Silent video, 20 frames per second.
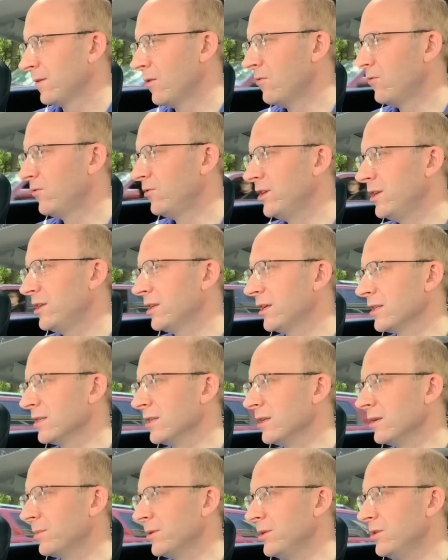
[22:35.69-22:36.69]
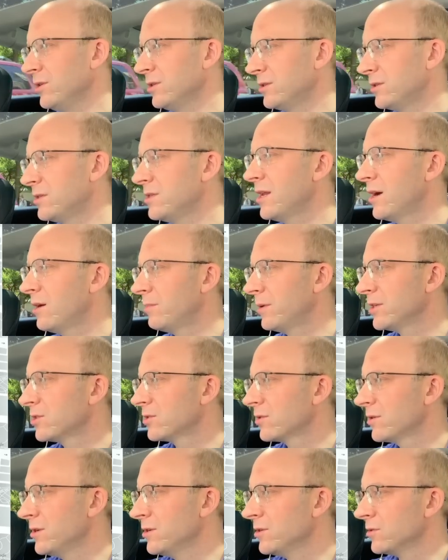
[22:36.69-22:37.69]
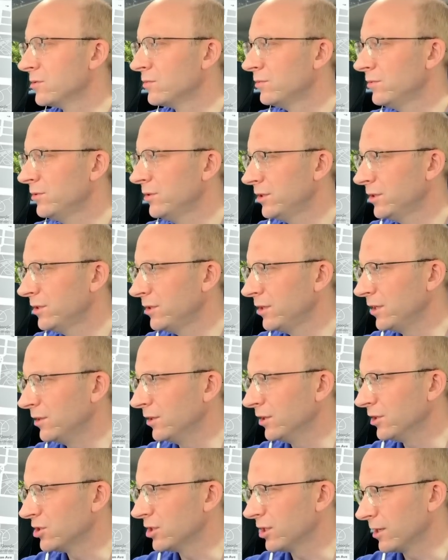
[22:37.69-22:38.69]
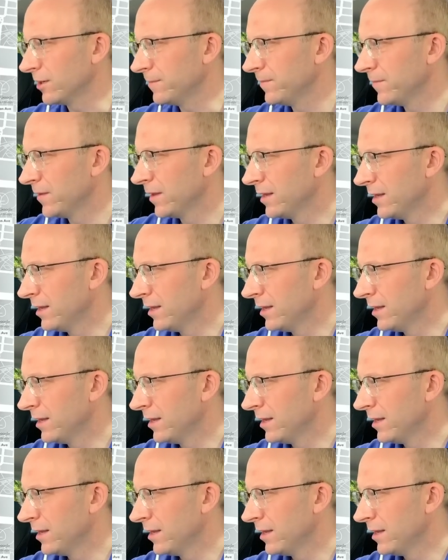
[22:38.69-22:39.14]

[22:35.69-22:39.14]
Hopefully it doesn't, but you can see now my screen is really glitching.